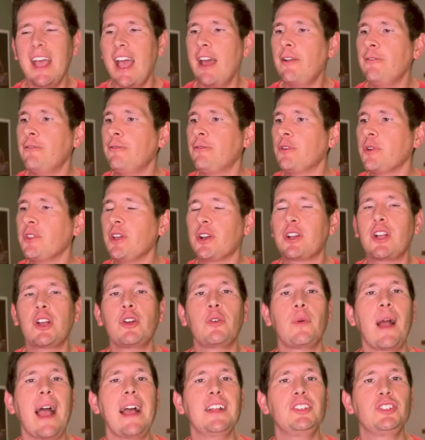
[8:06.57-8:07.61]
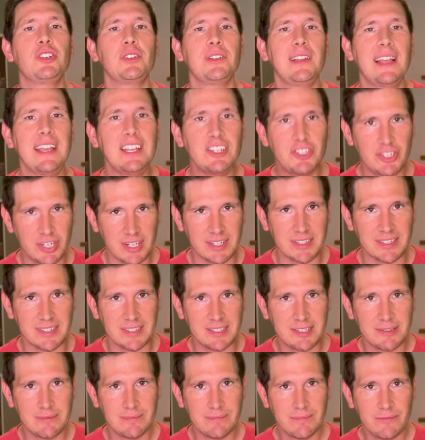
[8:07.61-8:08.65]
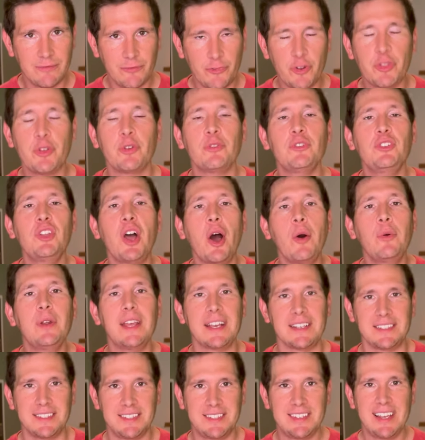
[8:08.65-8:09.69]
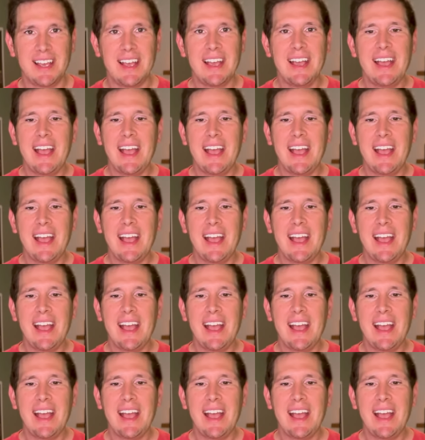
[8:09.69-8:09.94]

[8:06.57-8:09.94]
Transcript: and for their congratulations, for their notice.